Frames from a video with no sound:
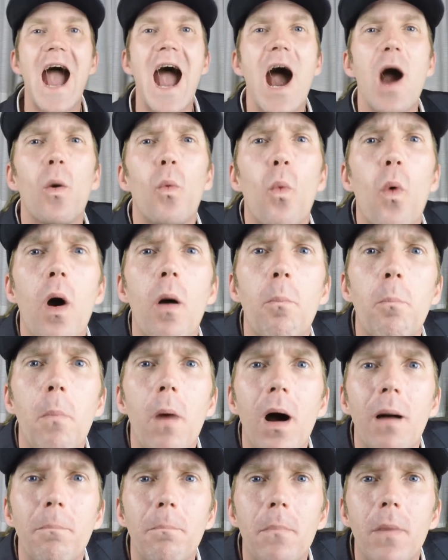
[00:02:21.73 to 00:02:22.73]
I want
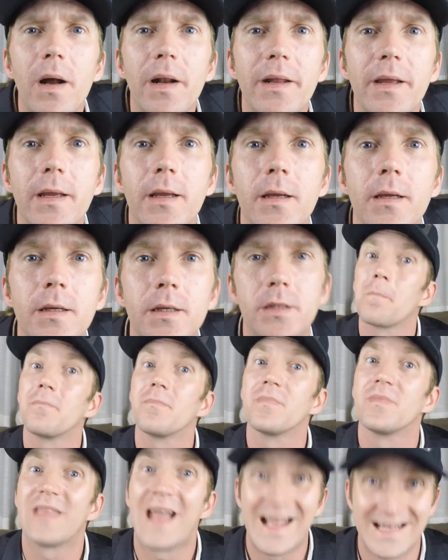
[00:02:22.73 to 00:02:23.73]
my money.
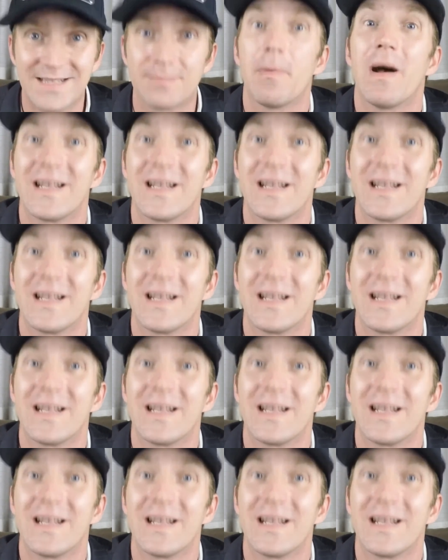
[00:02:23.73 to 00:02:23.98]
That's